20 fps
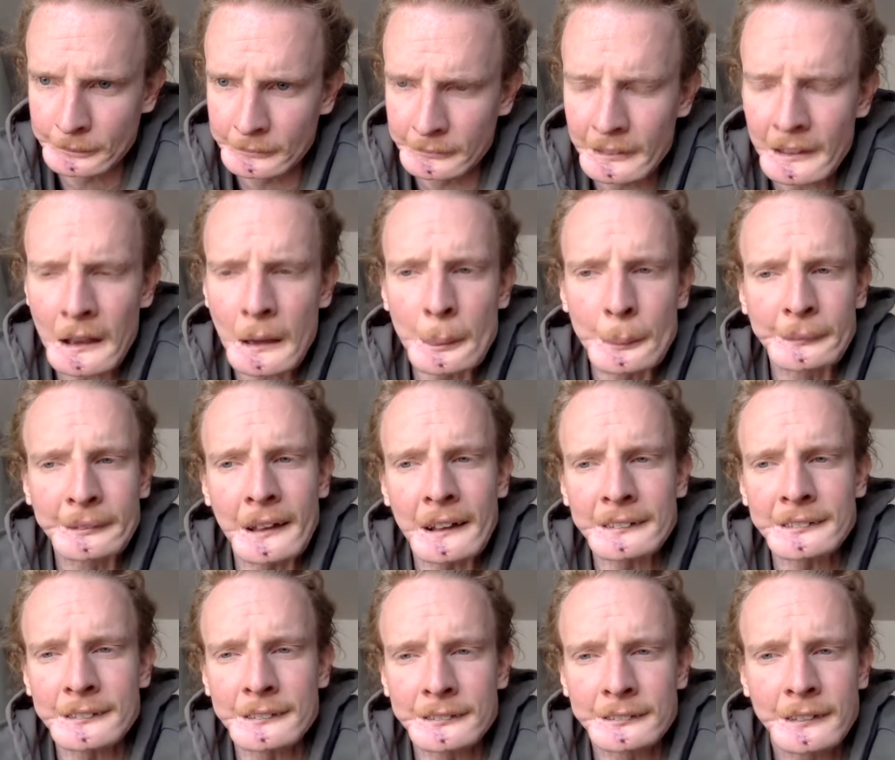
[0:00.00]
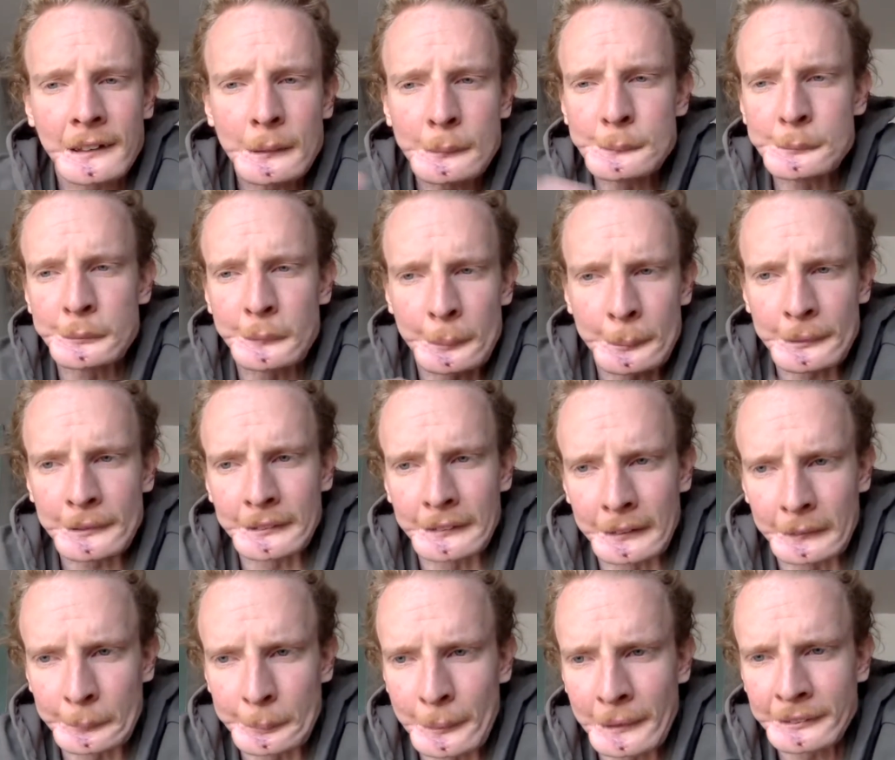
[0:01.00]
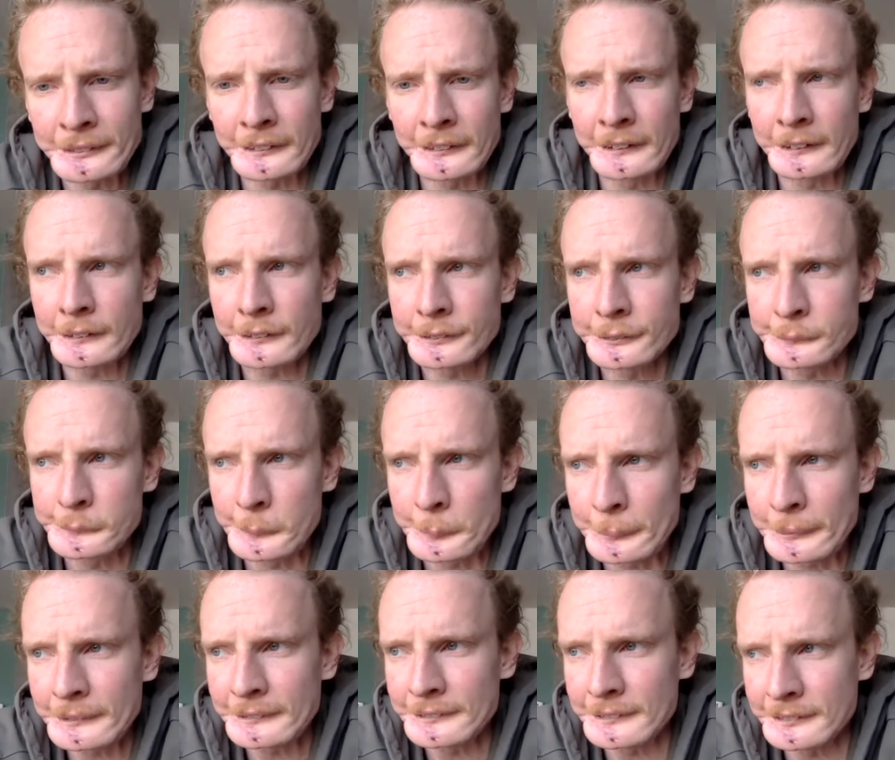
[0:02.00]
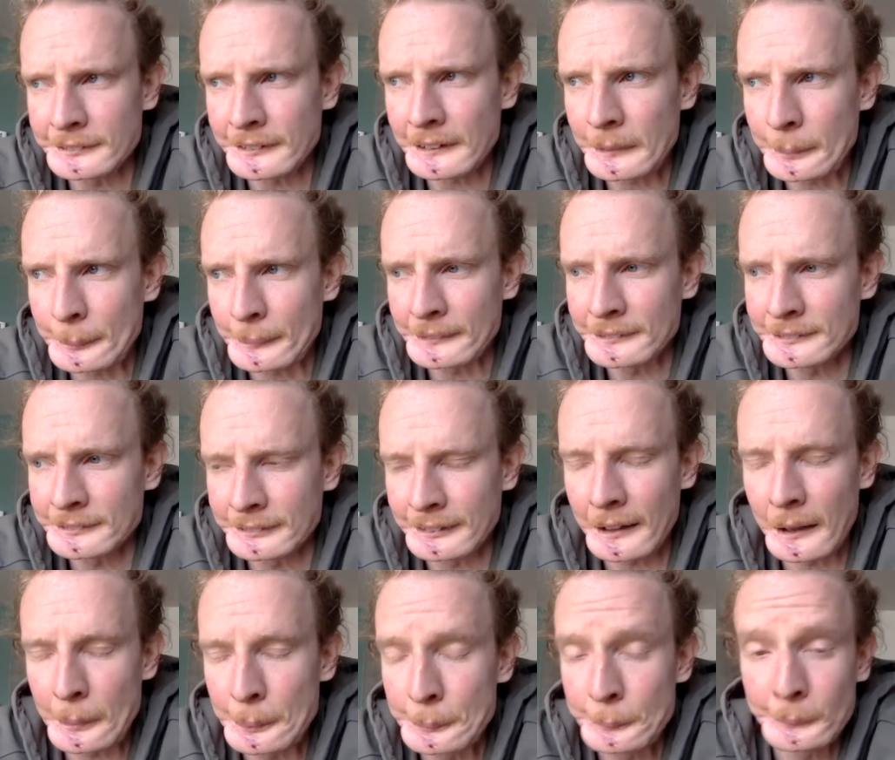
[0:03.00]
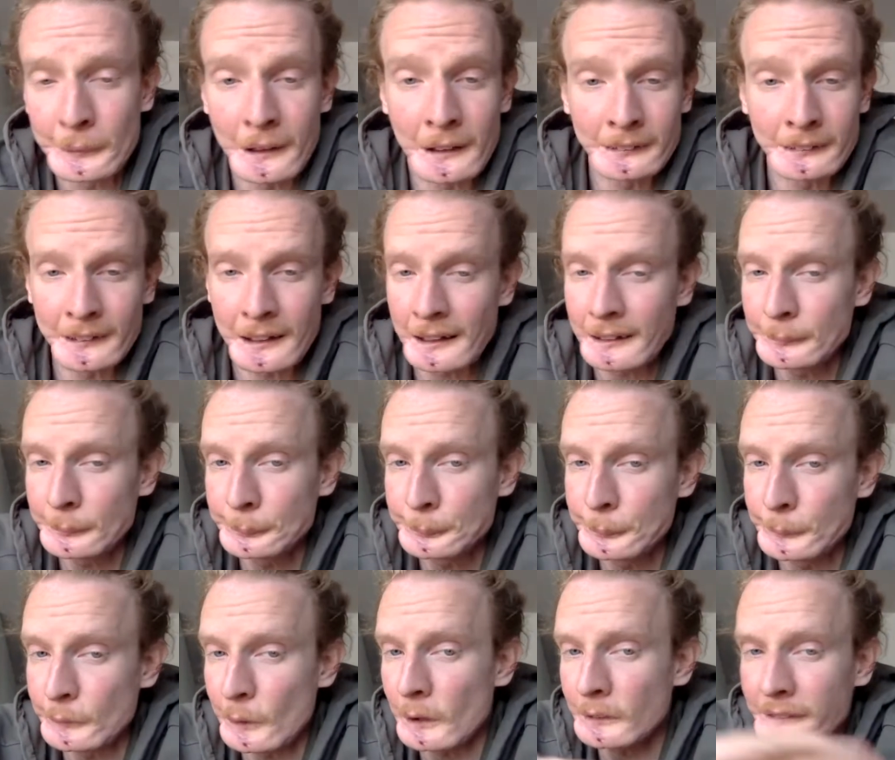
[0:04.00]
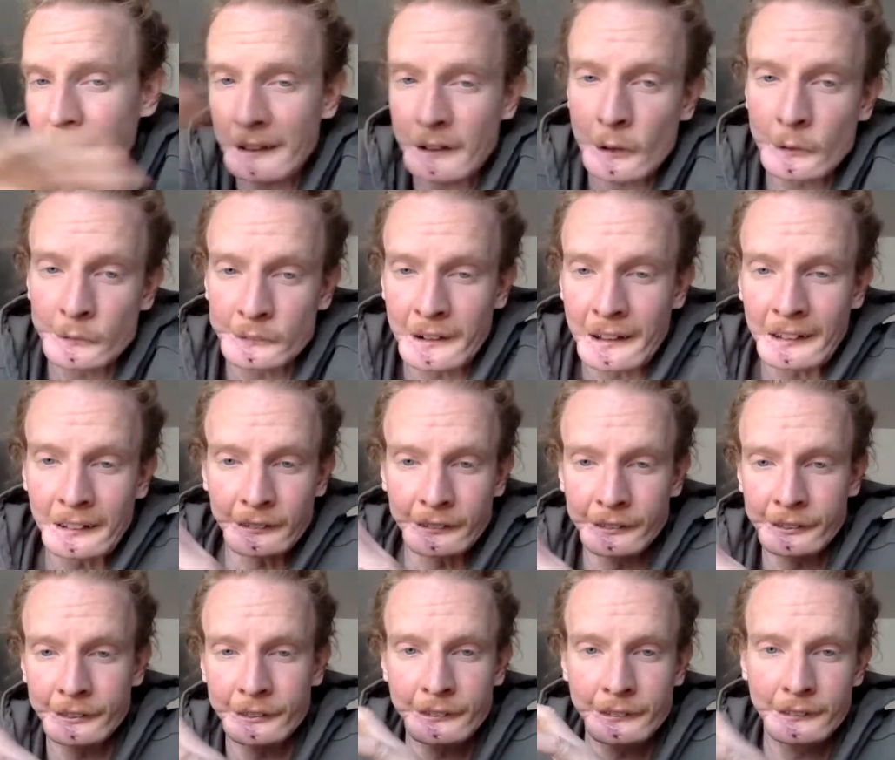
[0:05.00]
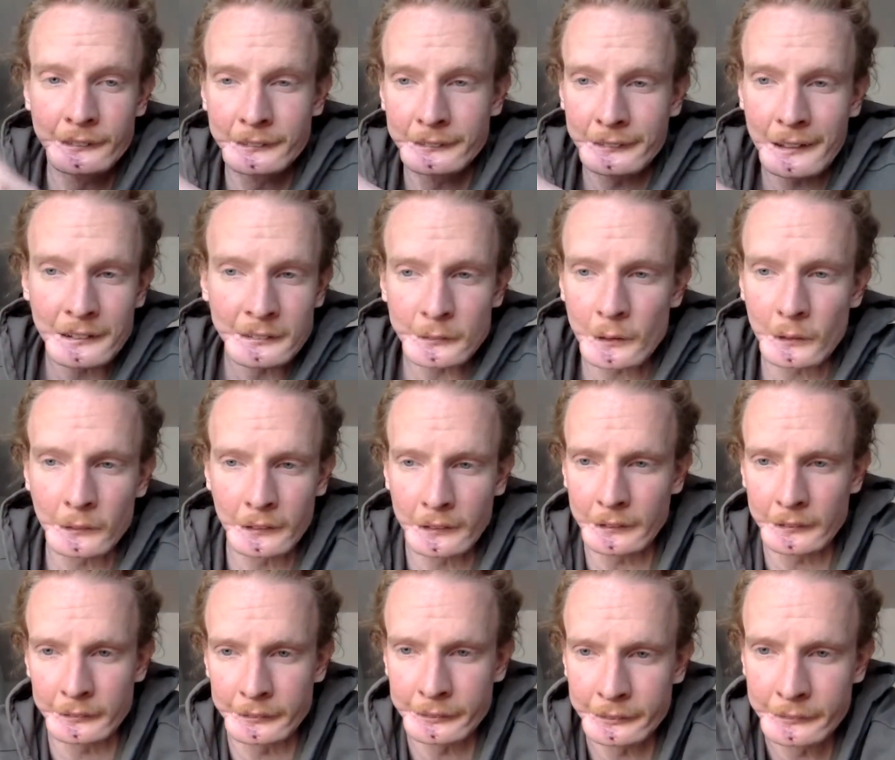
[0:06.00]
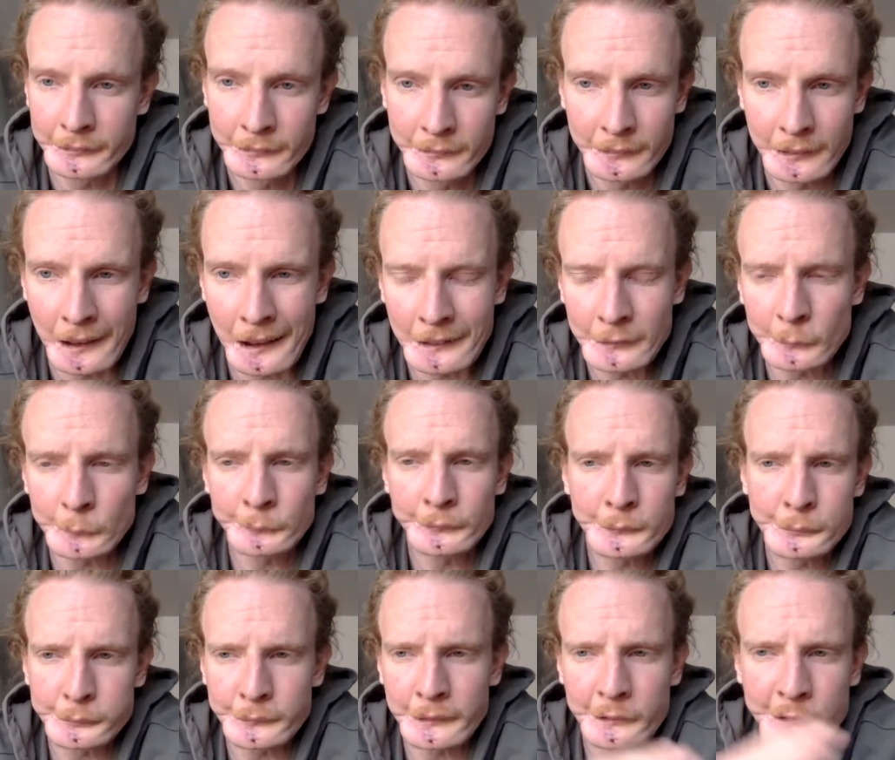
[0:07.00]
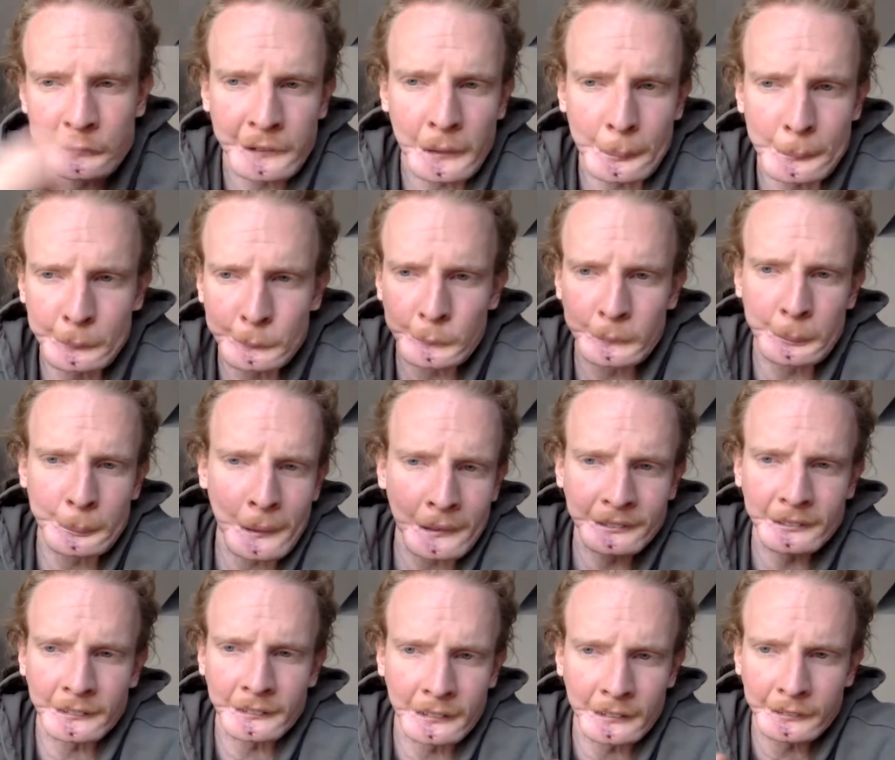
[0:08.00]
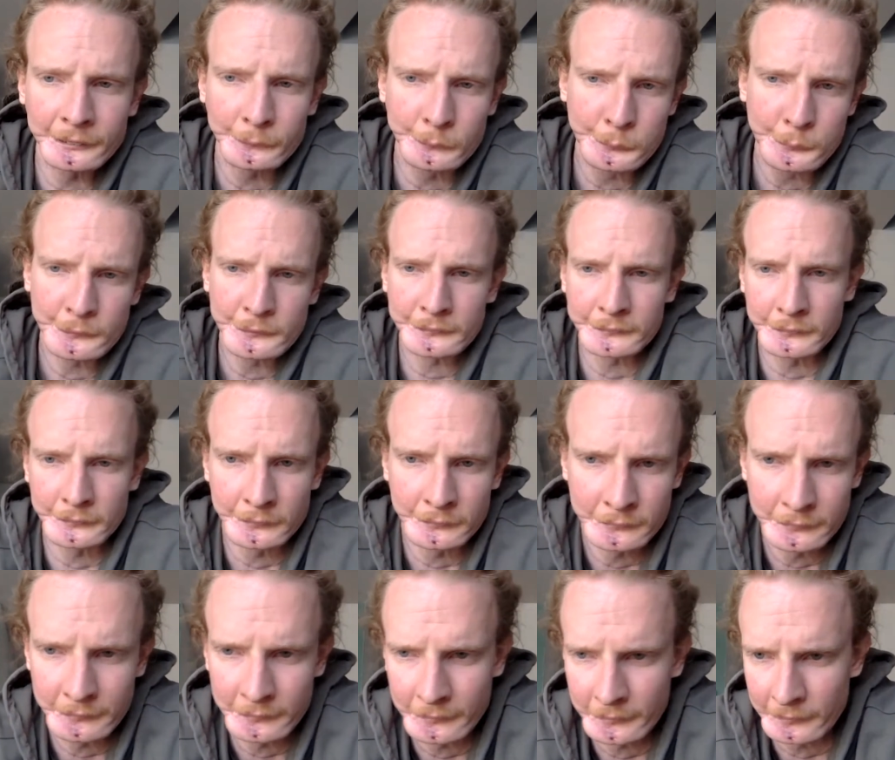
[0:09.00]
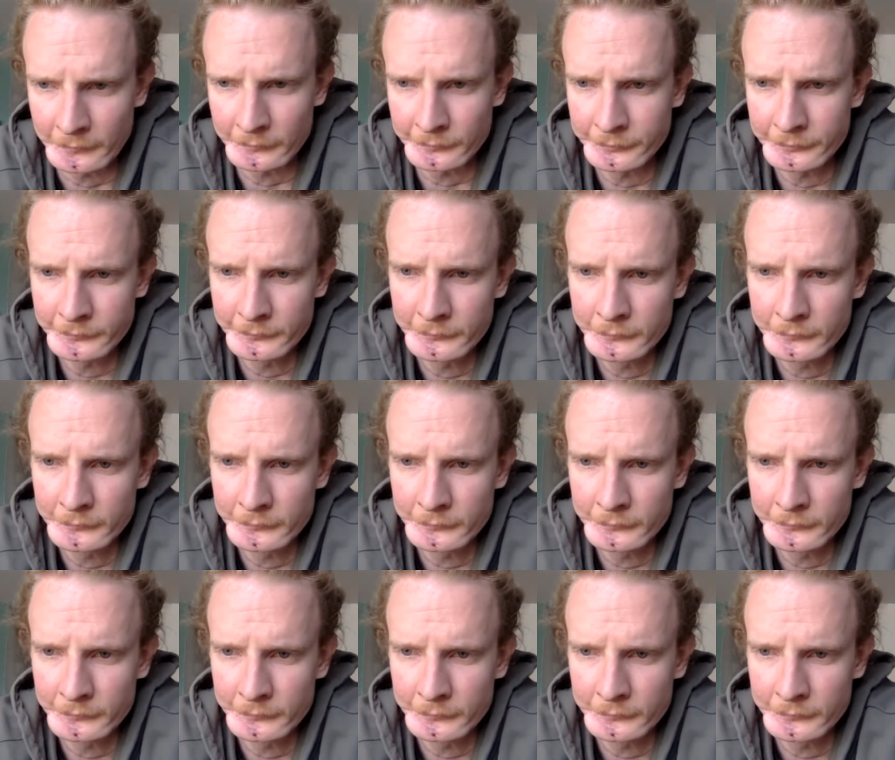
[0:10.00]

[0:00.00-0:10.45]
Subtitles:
Yeah, but that's the same for me. Like mental health for me is the same as I put all of that under health. That's all health. I don't differentiate between mental health or physical health.